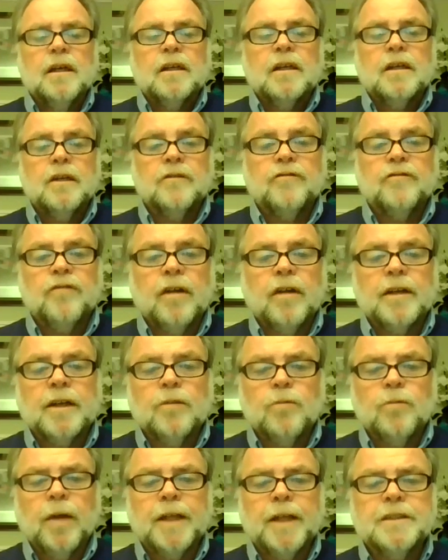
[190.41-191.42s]
confronting
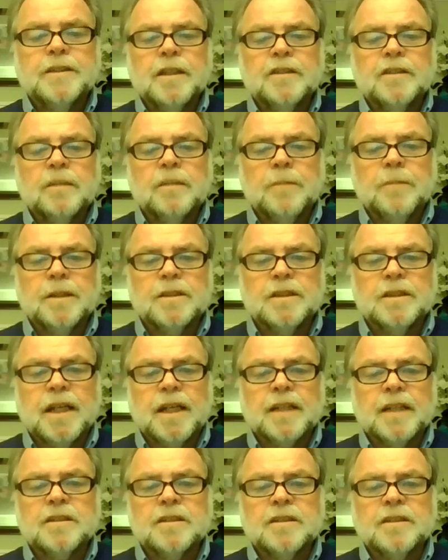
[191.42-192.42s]
racism and
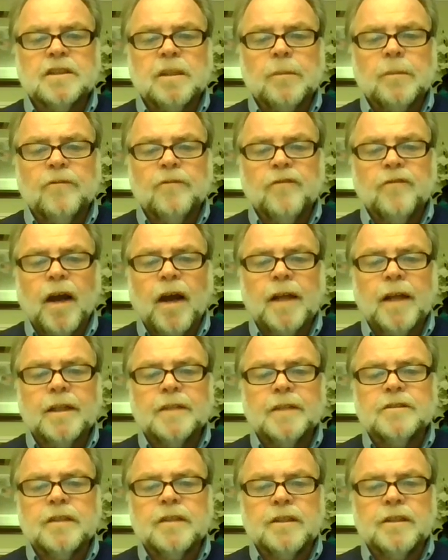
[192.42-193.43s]
sexism and
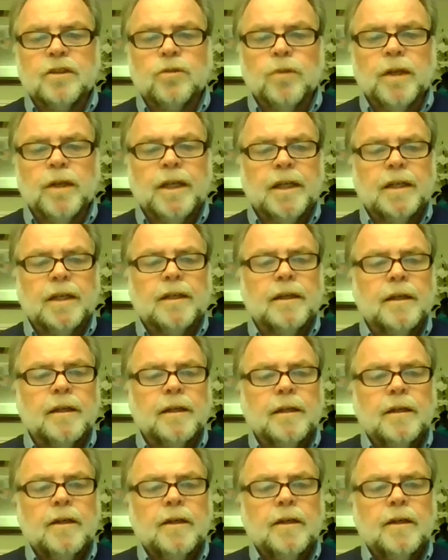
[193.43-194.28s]
violence and greed,